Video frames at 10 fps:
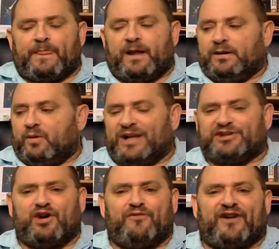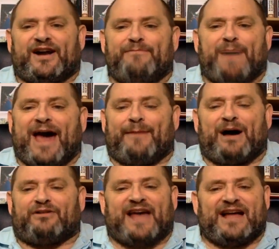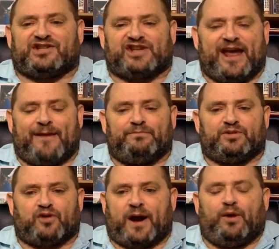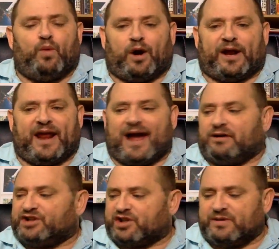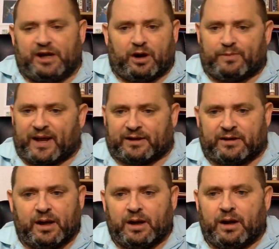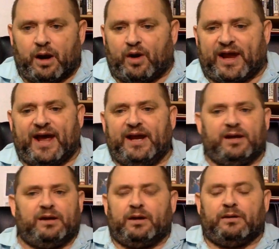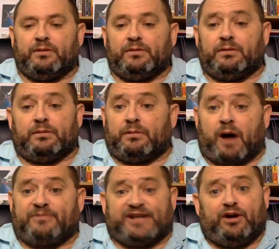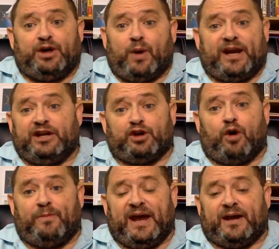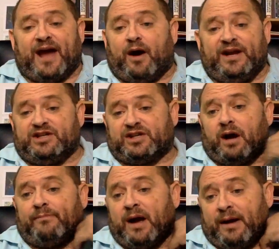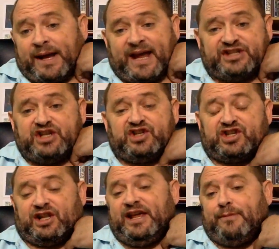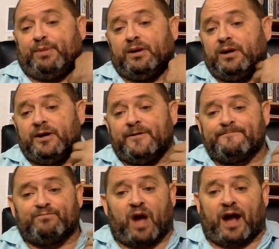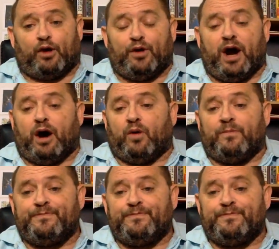What's so fucking bad about that, Sam? Trying to work it out. Just, you know, like, okay. I'm telling you what he told me. Now, I guess he's asleep. I don't know.